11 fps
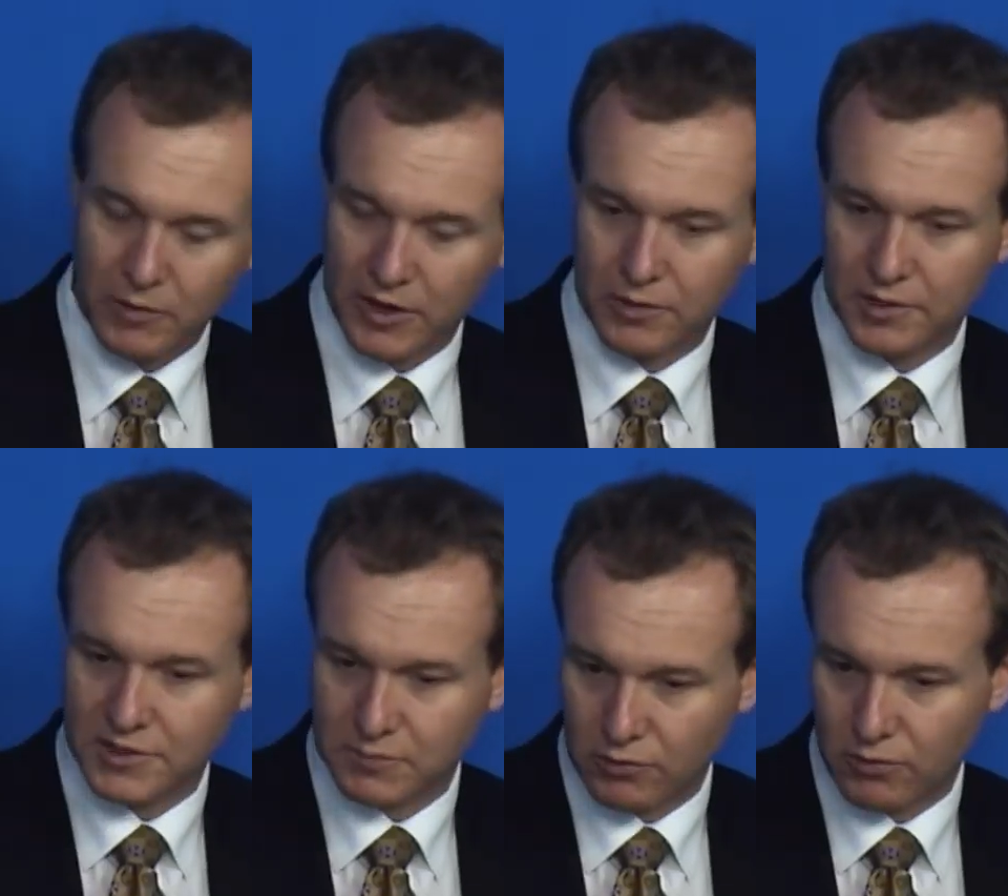we're going to
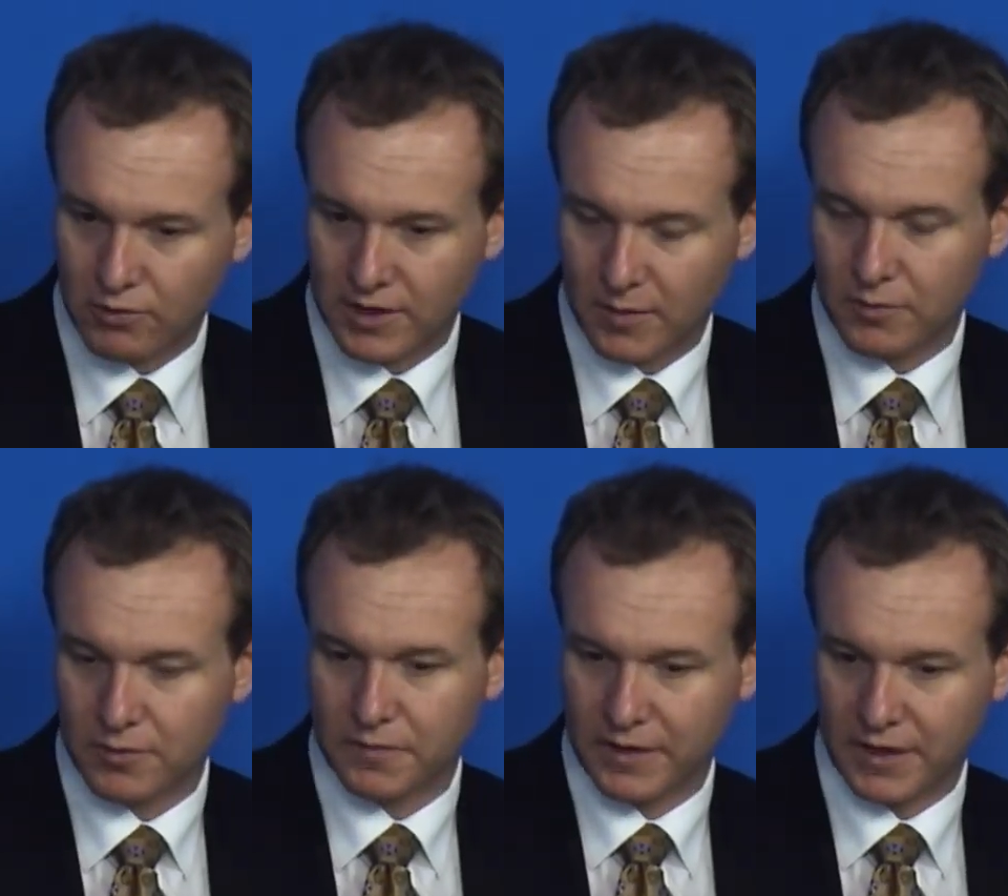explore a
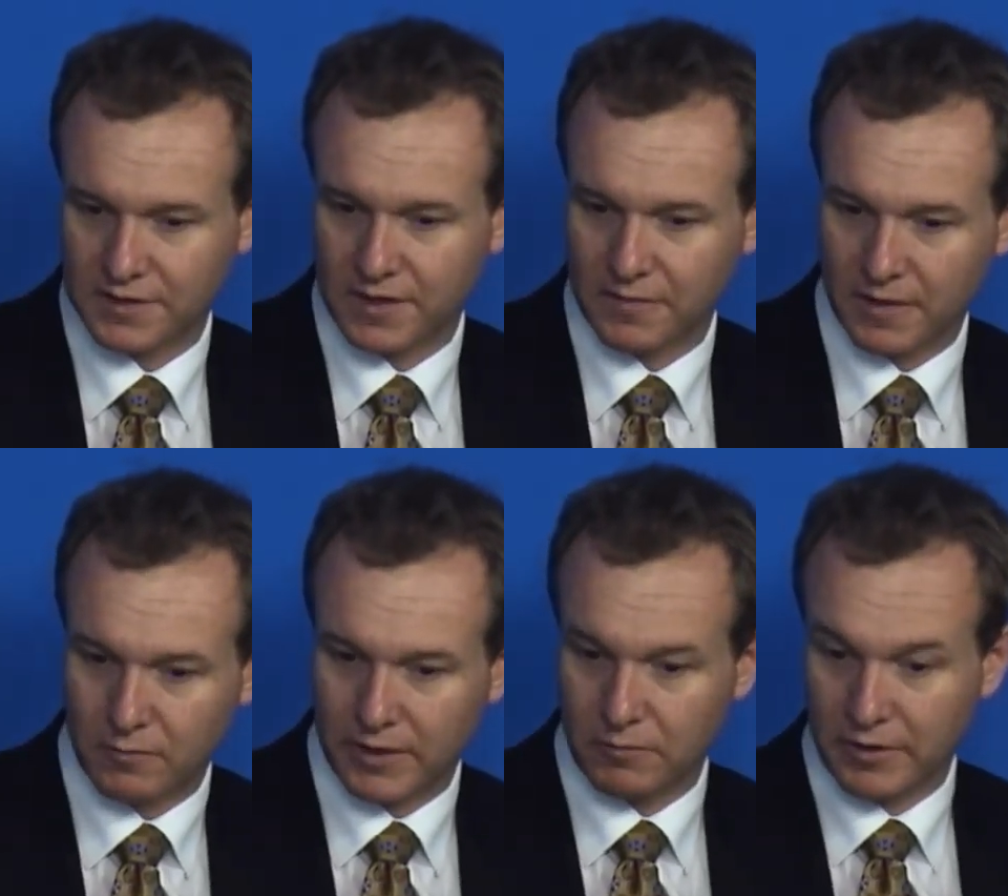number of things. I
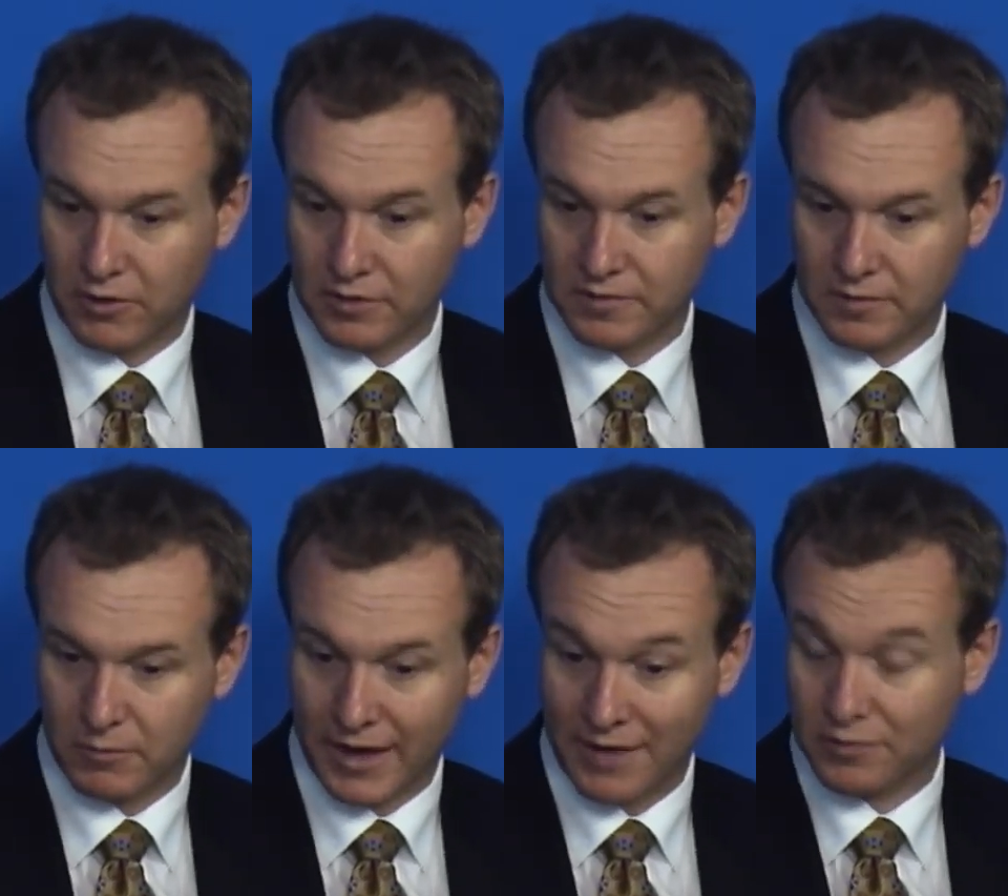think we
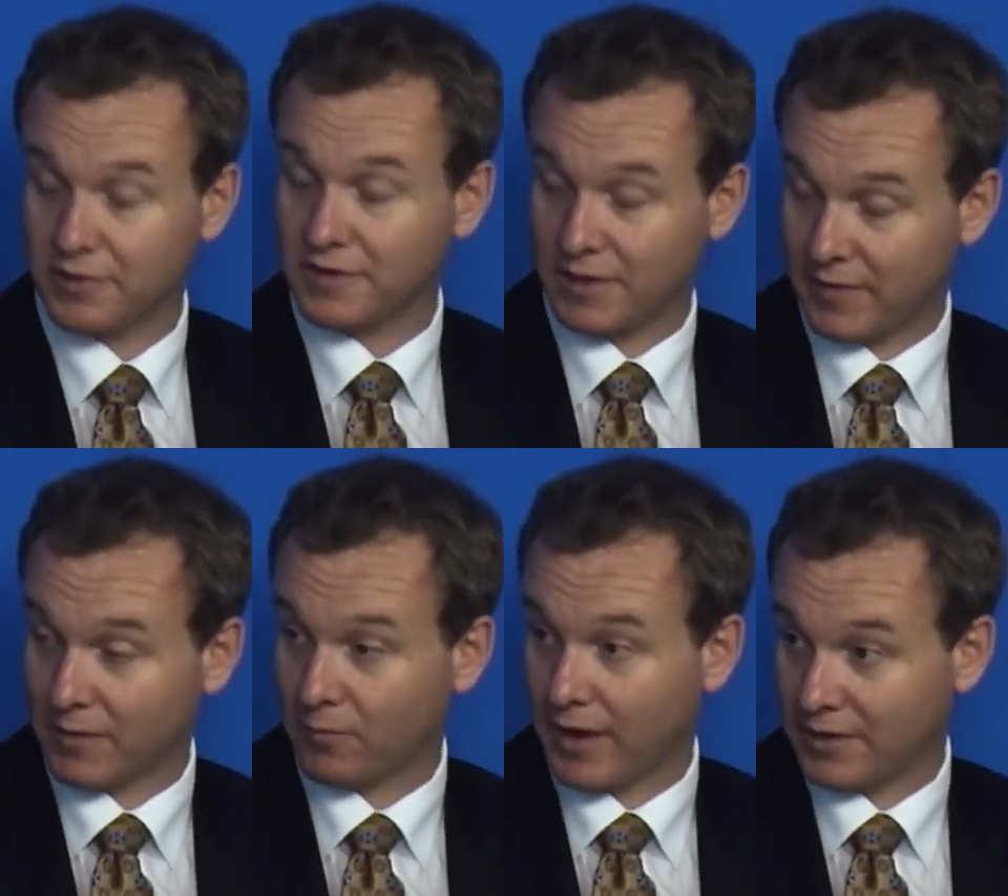have a look at the
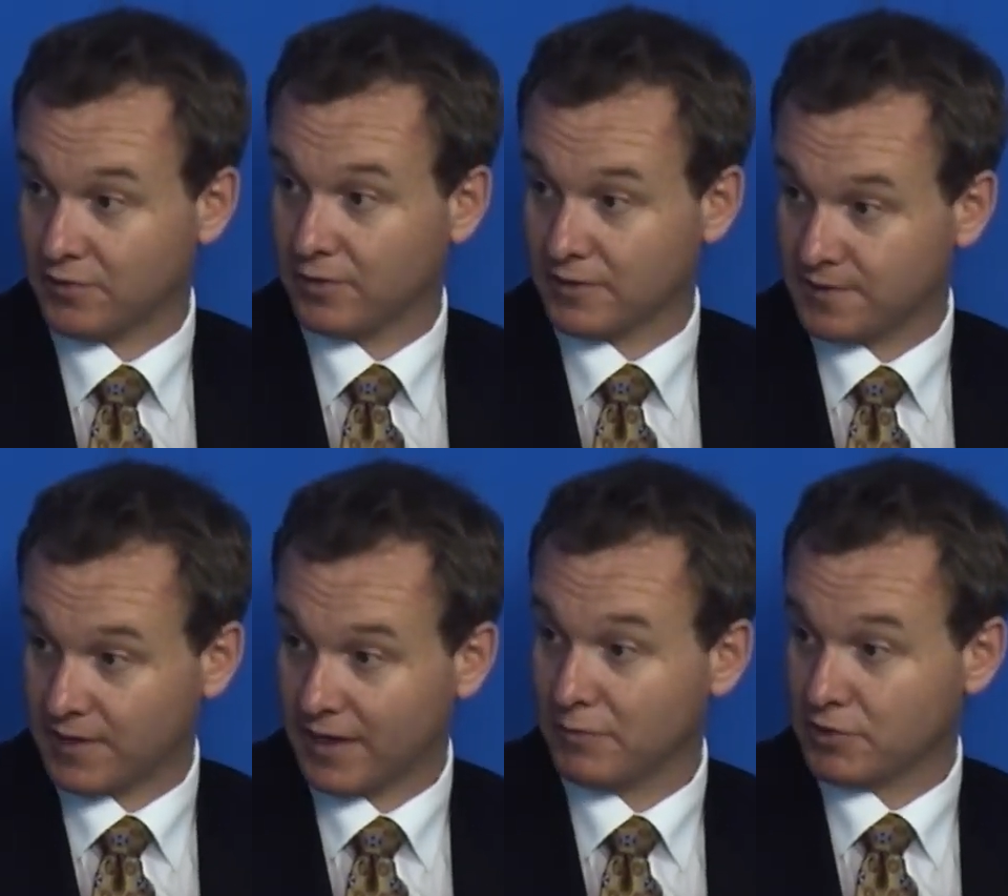event rate during the
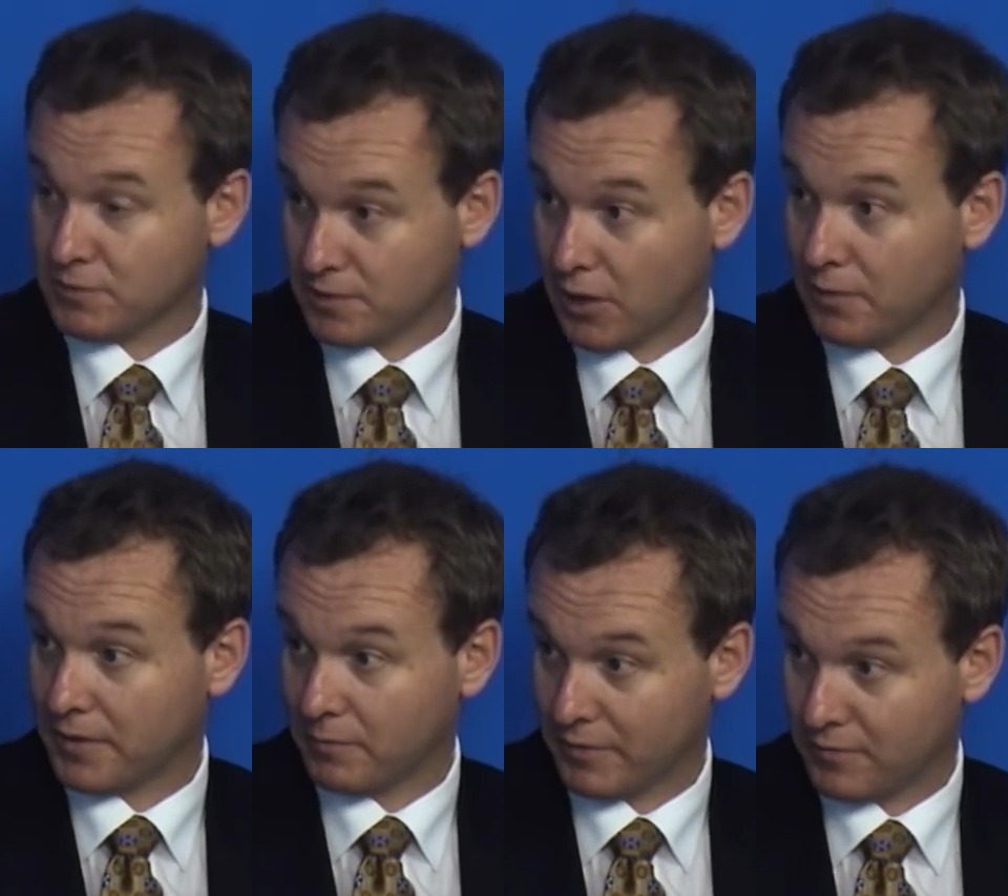study, which was lower
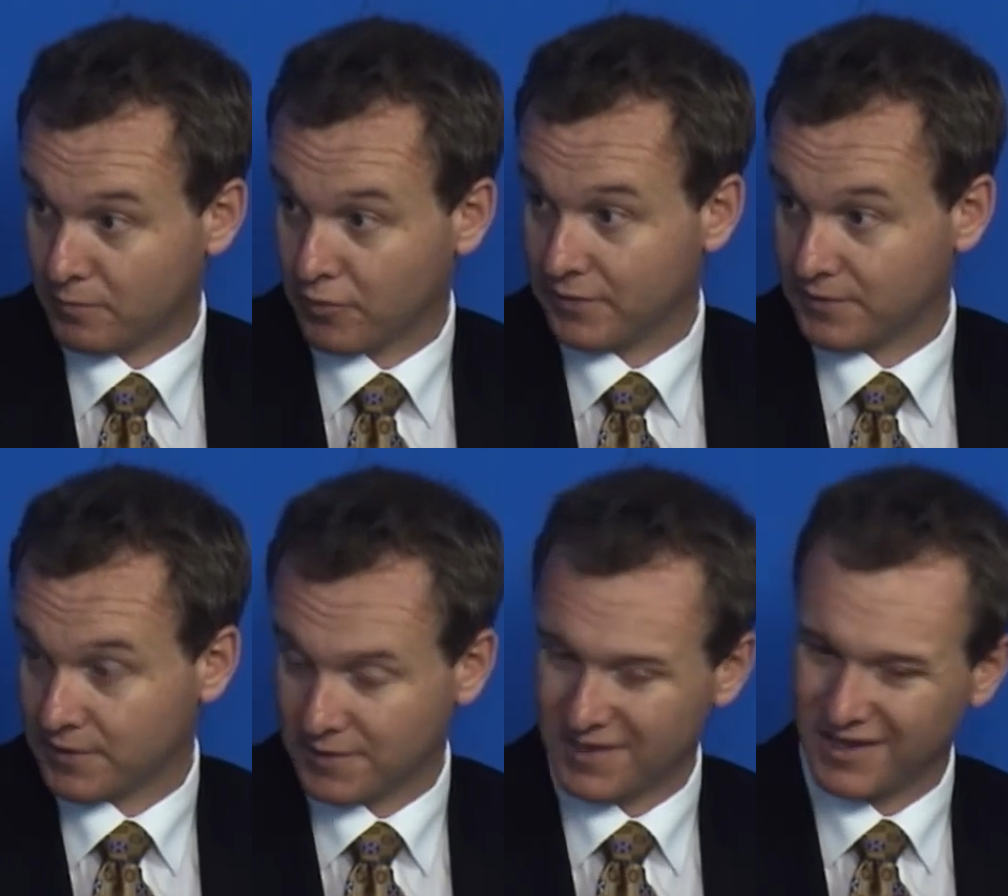than we've
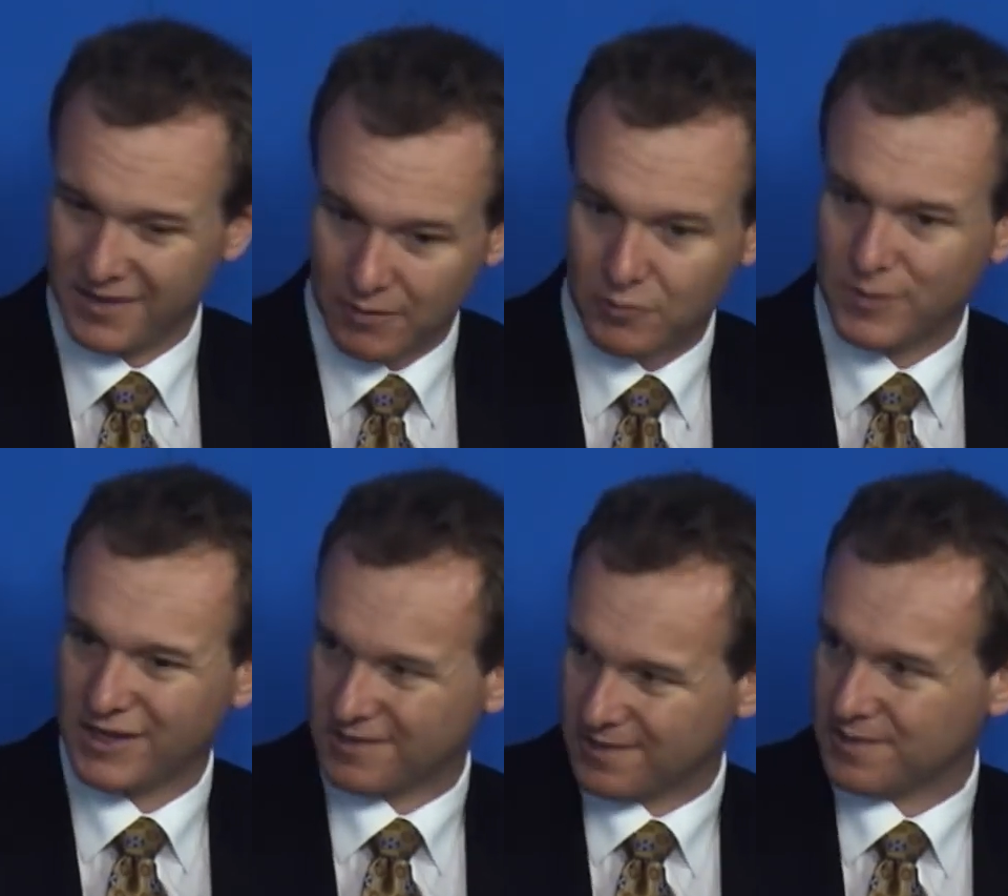previously seen, and that would be
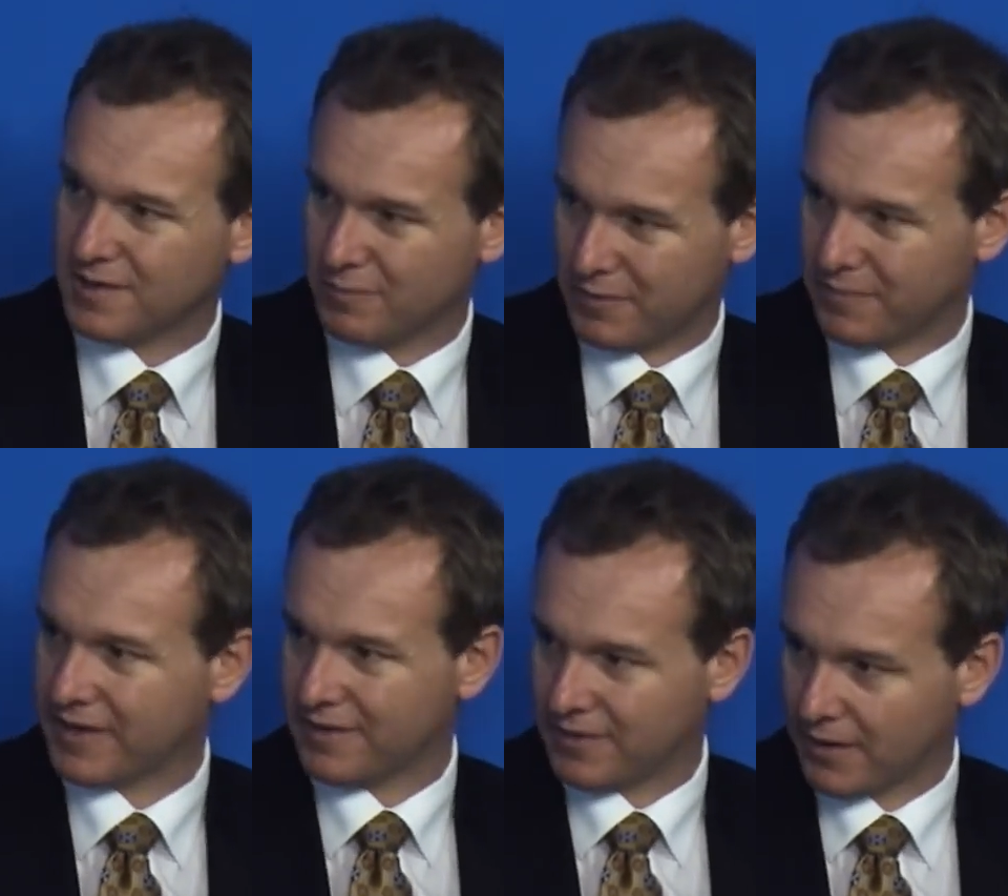consistent with the
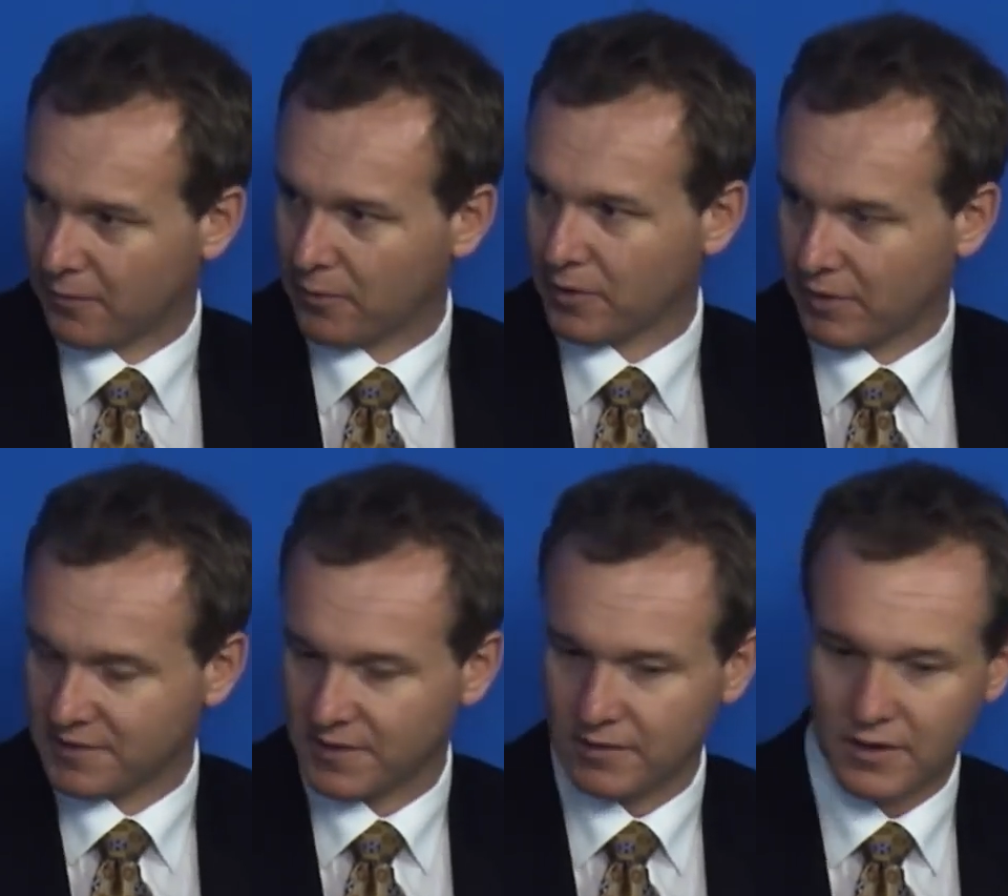fact that they were
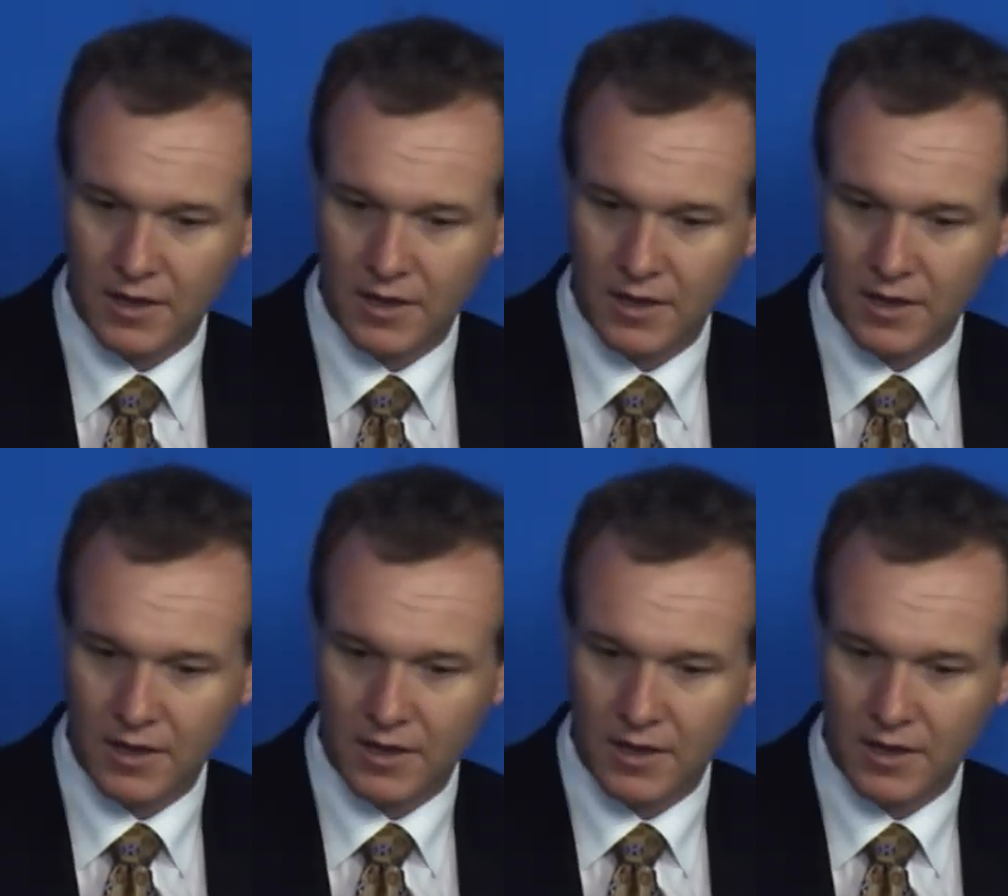regressing.